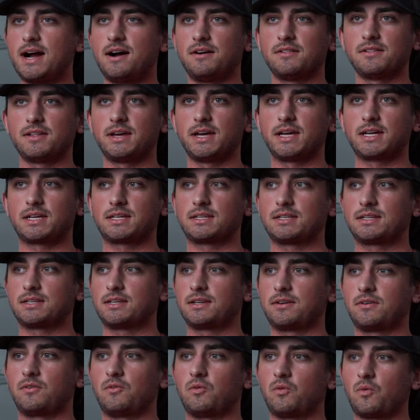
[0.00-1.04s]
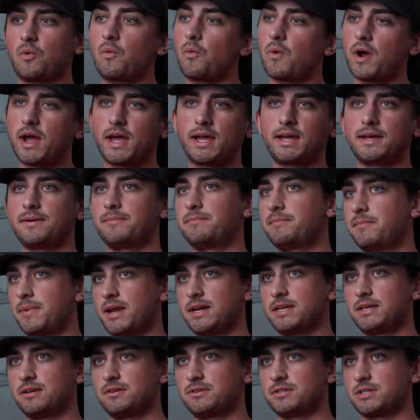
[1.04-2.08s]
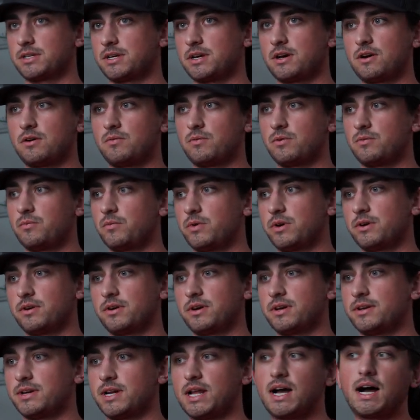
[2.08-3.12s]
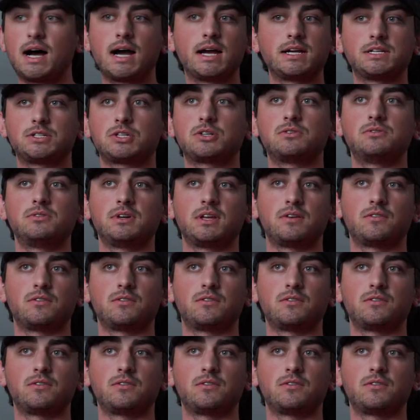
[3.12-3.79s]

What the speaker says: out like way many years ago when we were in high school,